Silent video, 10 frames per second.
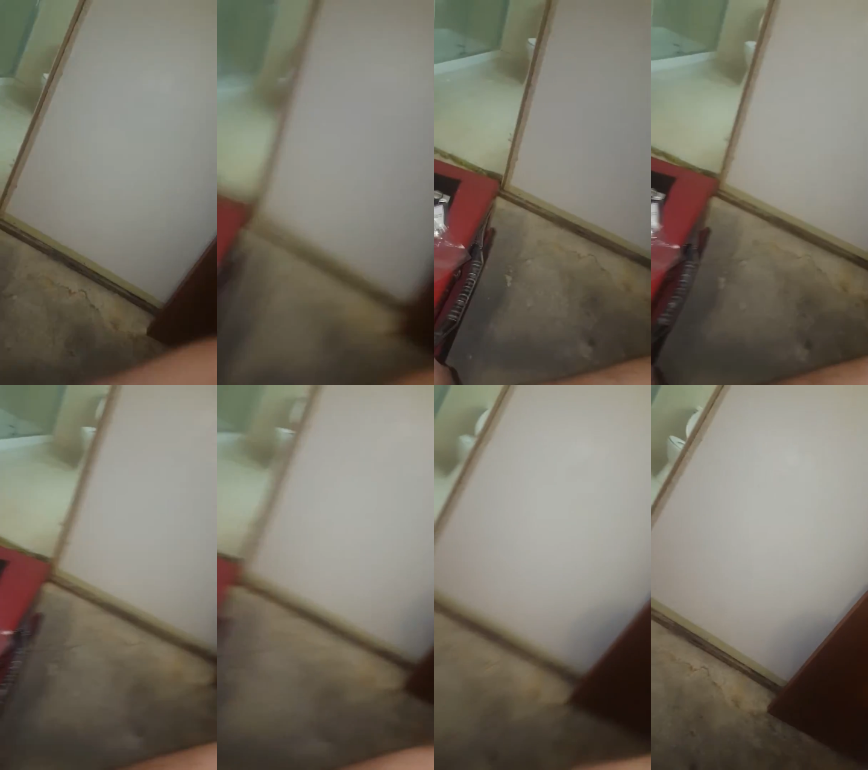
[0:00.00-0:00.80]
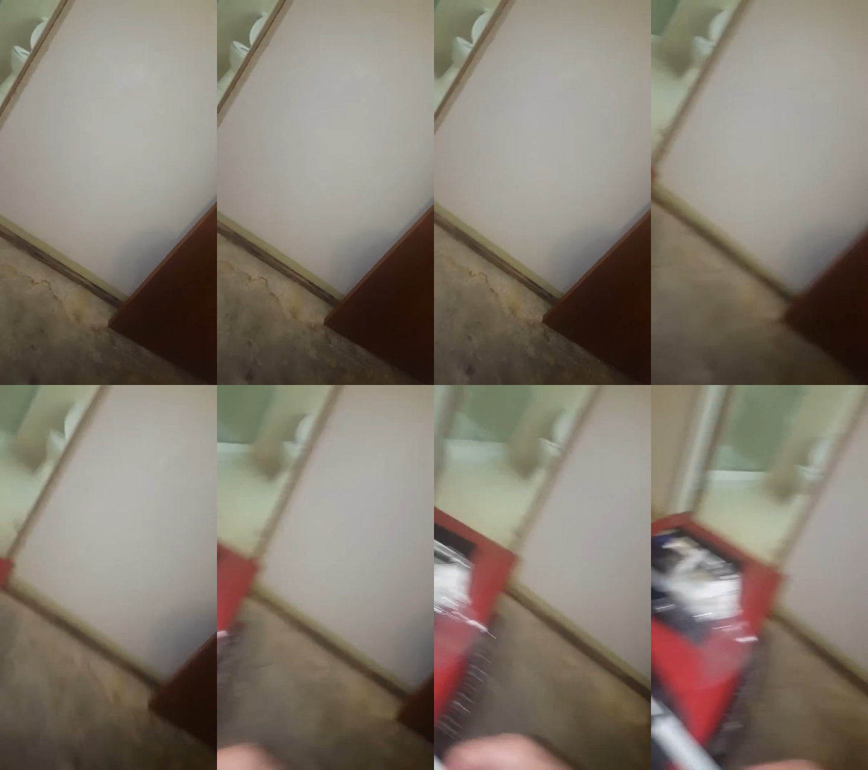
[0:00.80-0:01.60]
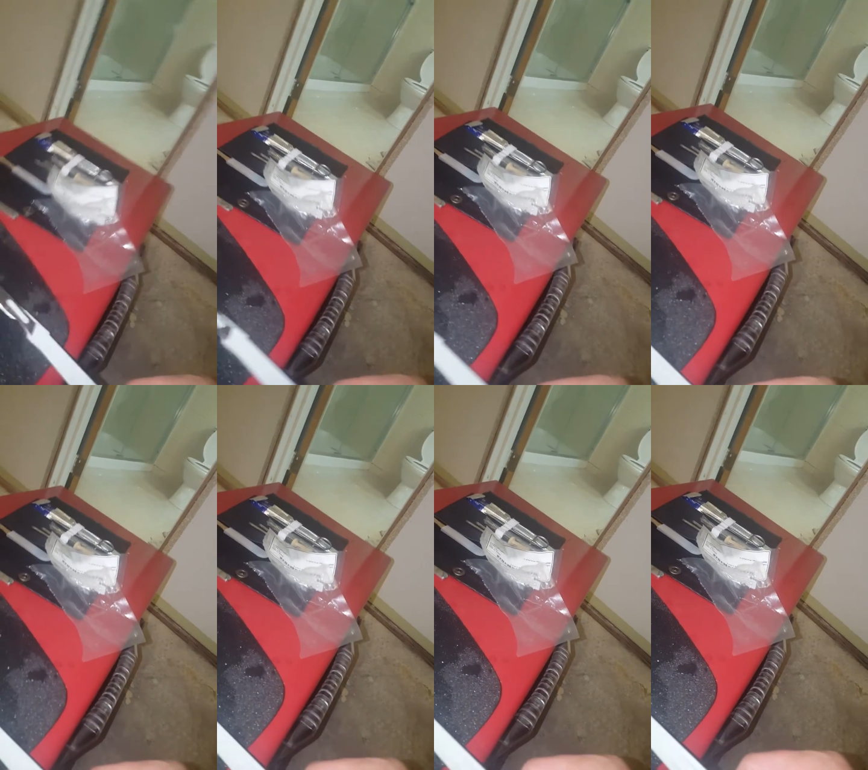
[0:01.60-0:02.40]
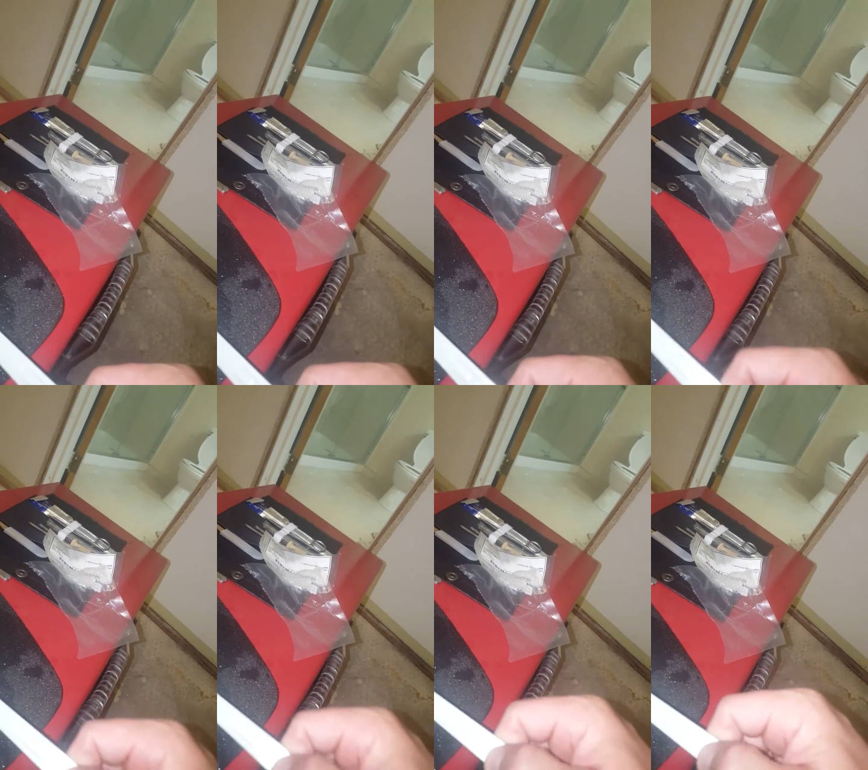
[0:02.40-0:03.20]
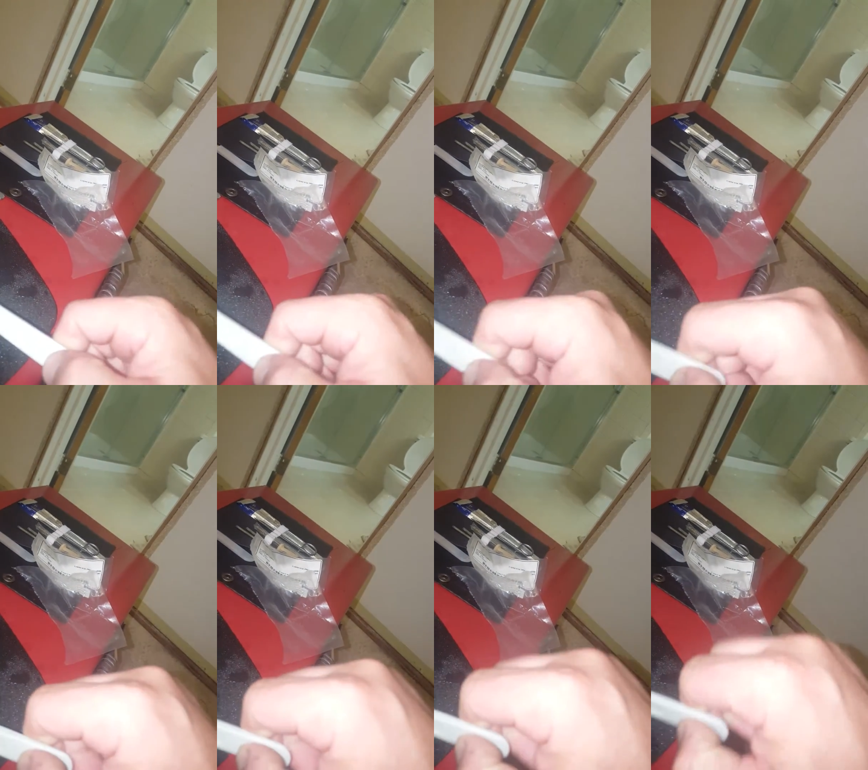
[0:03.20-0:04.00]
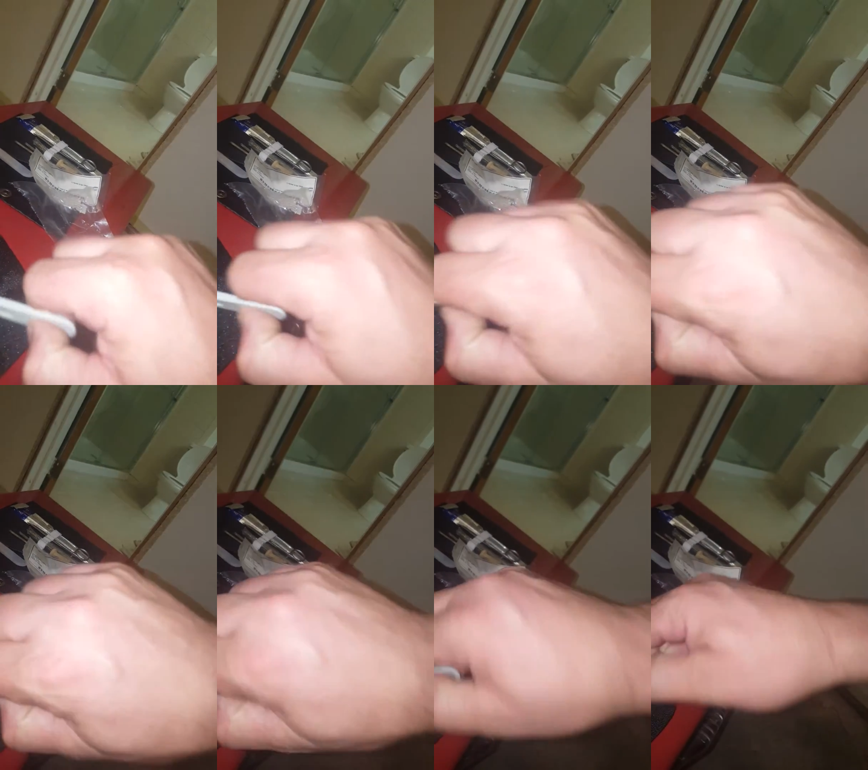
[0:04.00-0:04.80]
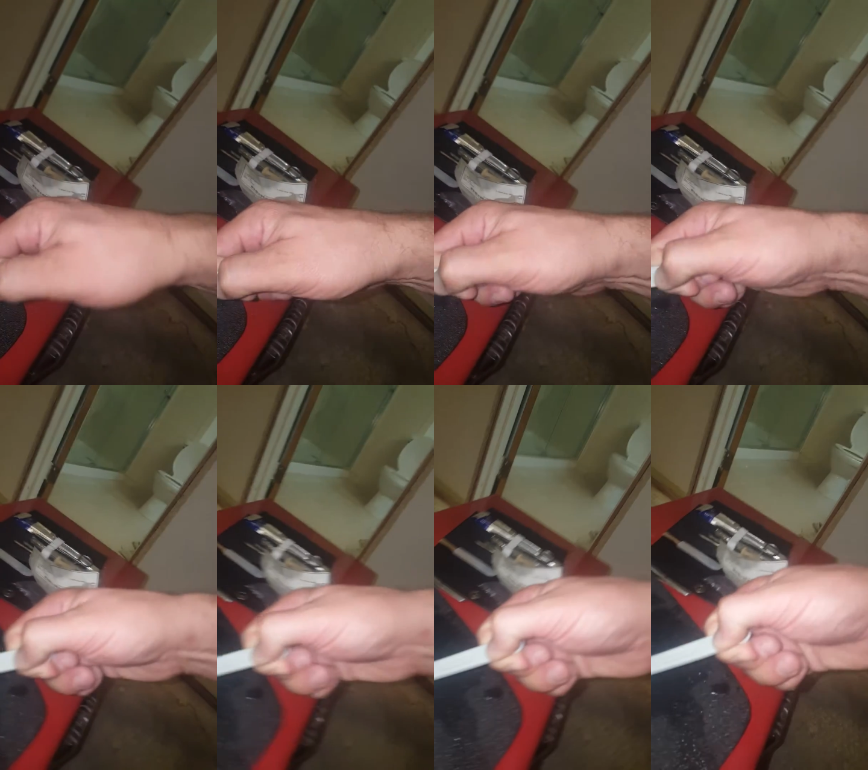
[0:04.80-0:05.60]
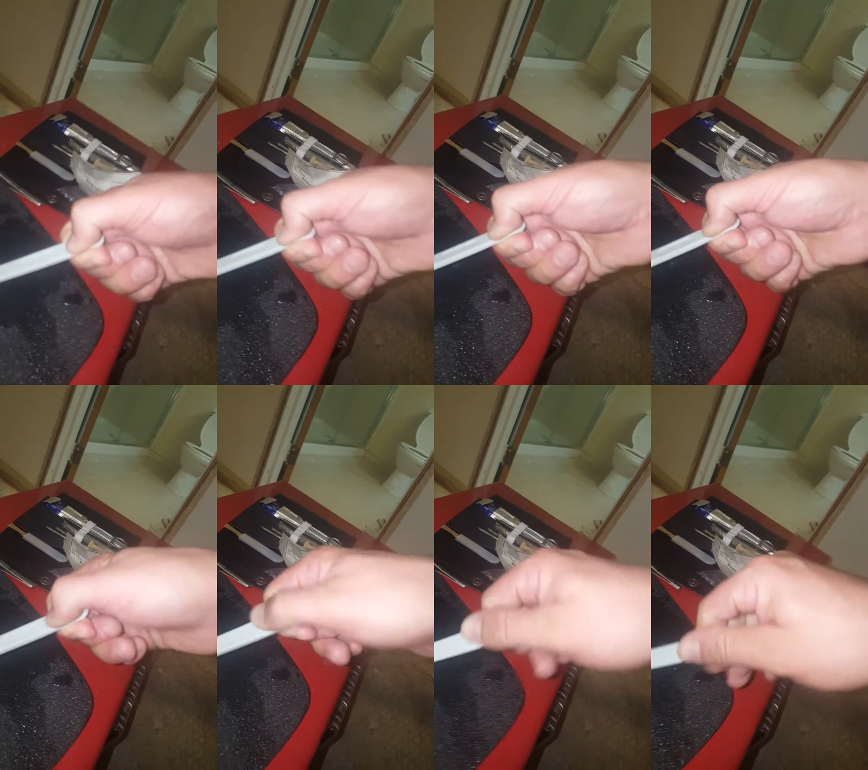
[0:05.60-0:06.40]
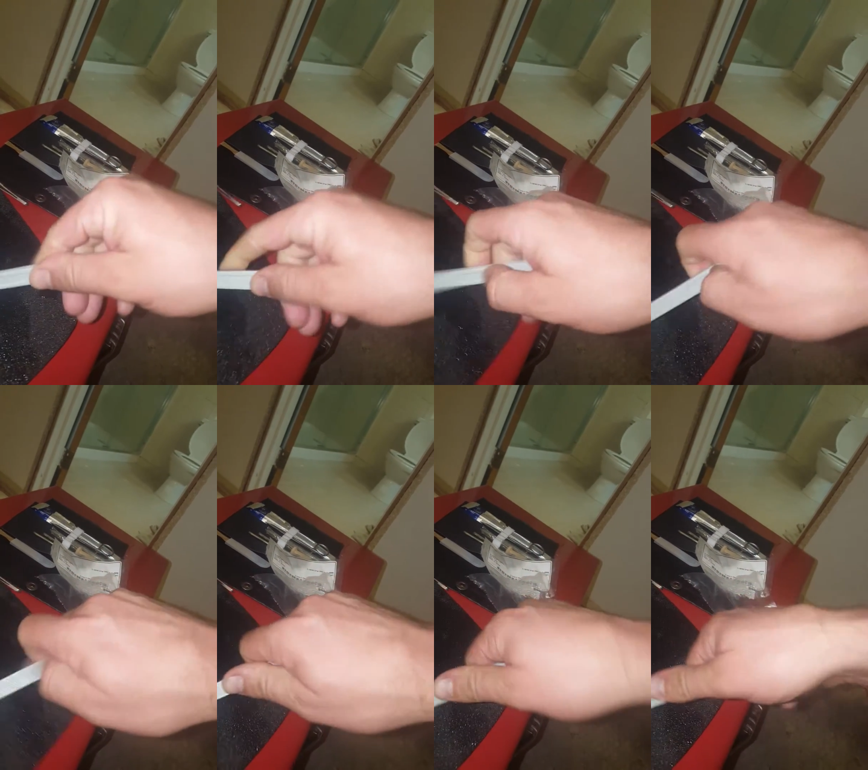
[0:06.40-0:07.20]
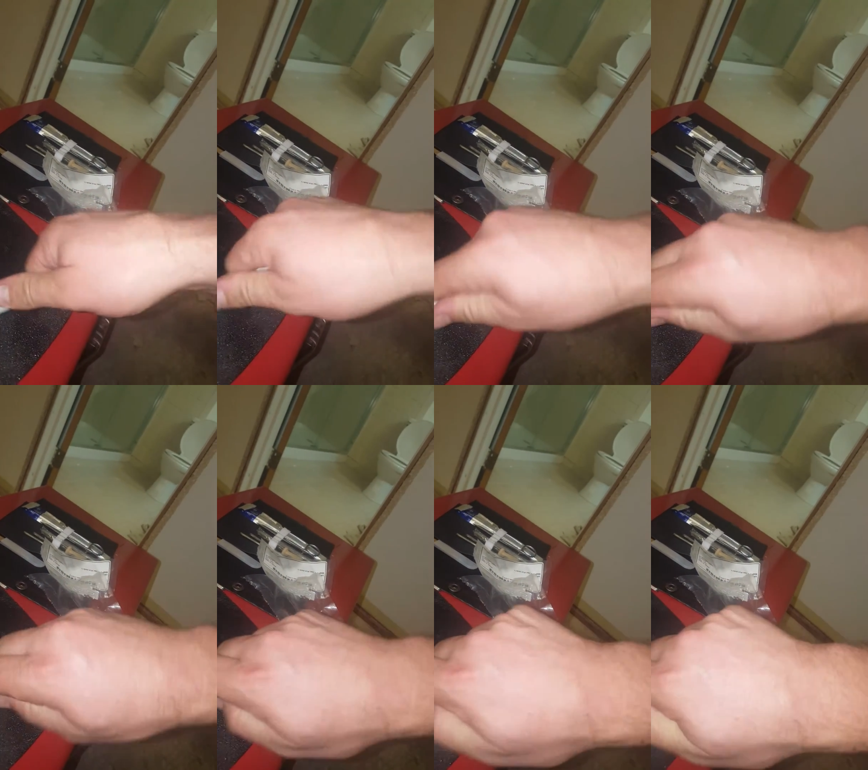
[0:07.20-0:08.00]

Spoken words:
No face is visible, so there are no lips to read.